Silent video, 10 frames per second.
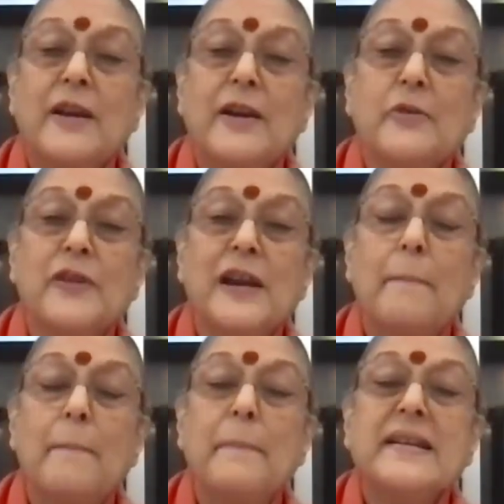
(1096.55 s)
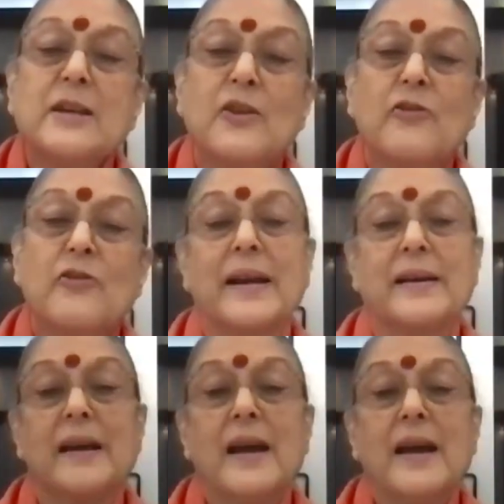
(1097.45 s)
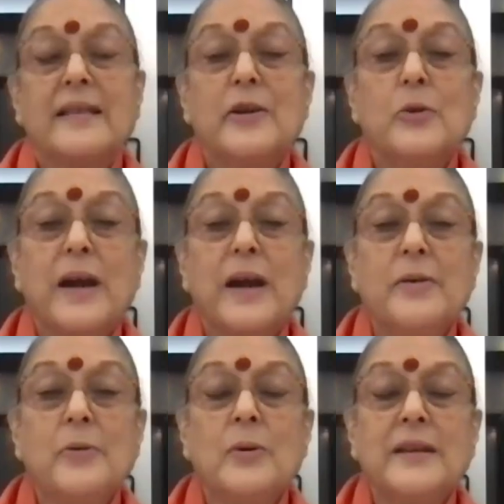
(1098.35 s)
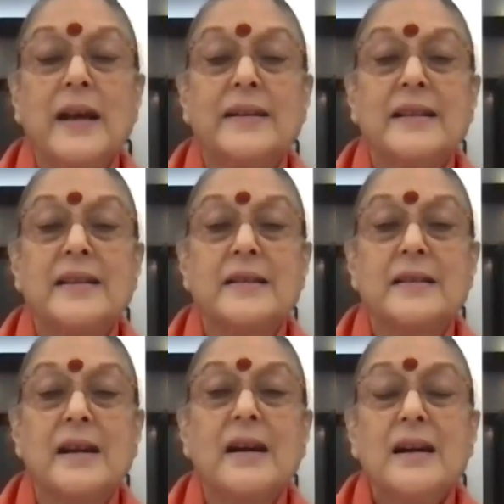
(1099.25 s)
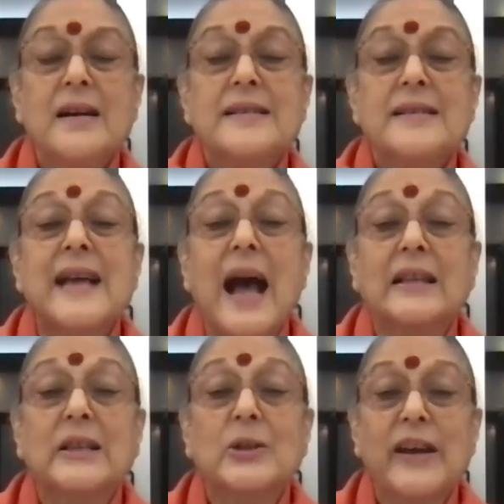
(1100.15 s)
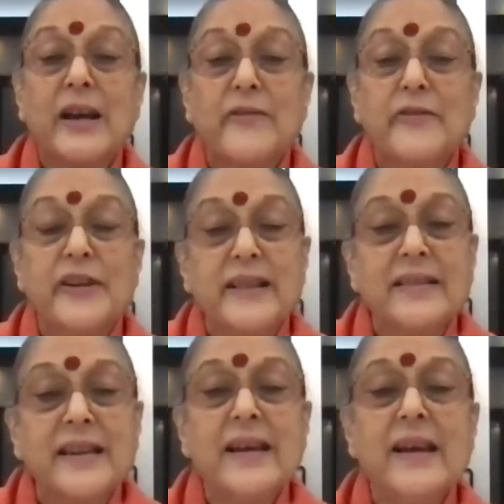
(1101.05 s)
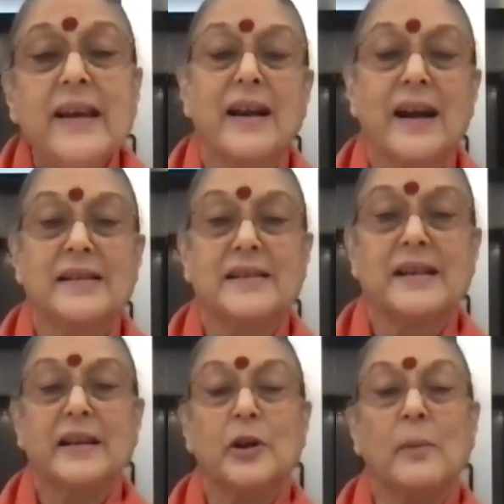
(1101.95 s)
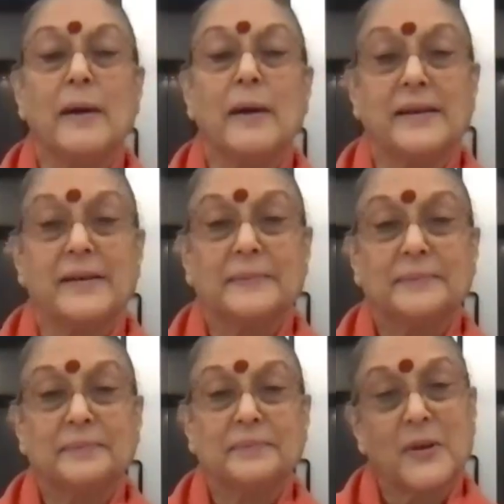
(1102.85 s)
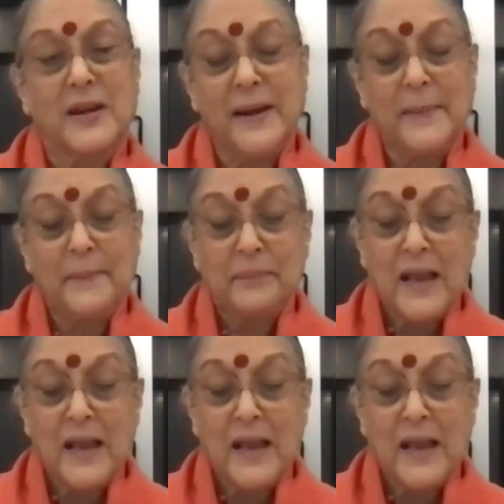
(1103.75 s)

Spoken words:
When you feel a peace of mind, then you can know that this is a sattvic vritti arising in your mind. Okay.